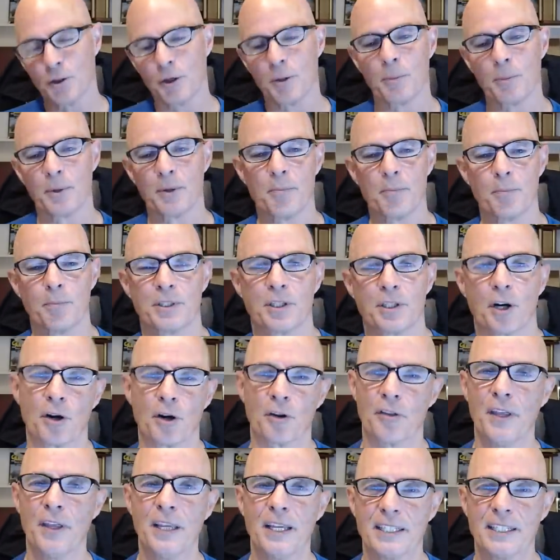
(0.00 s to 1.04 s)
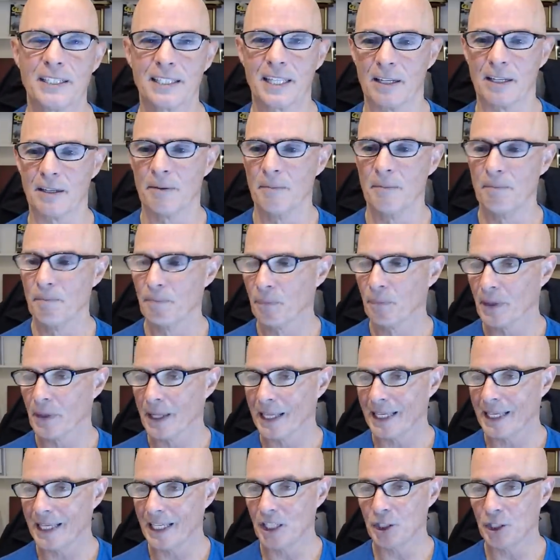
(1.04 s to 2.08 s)
doing b- bizarre things that
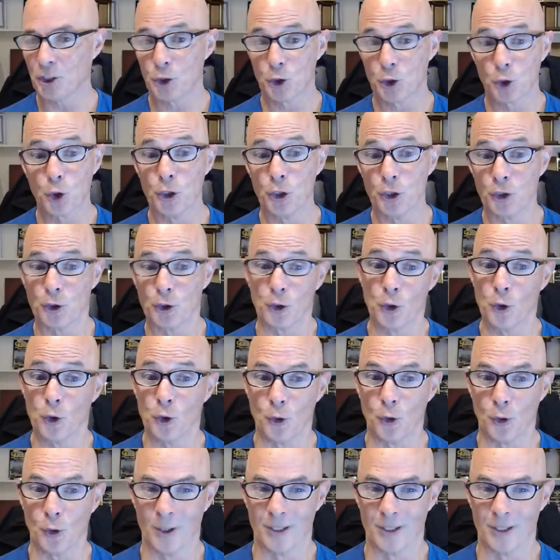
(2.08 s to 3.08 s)
it shouldn't do